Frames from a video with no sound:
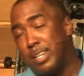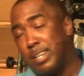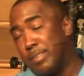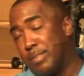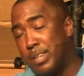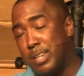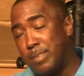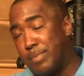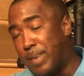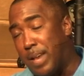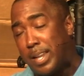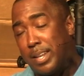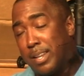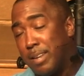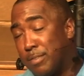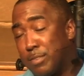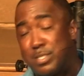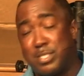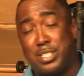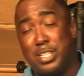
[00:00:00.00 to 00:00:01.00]
if I
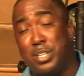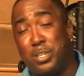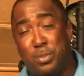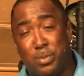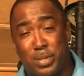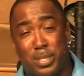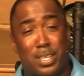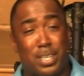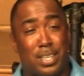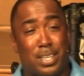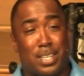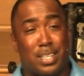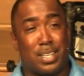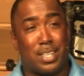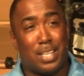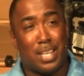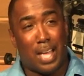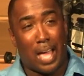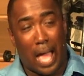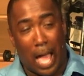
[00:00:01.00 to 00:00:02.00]
never see you
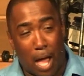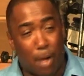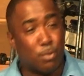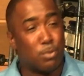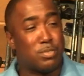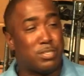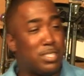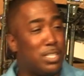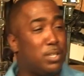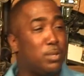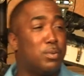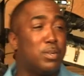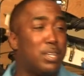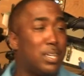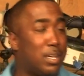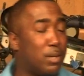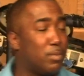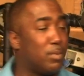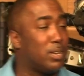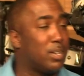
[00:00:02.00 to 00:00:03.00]
again, I will see you
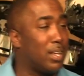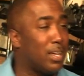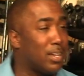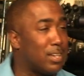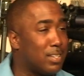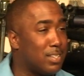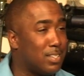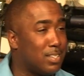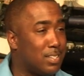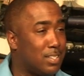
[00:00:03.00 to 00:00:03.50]
again one day.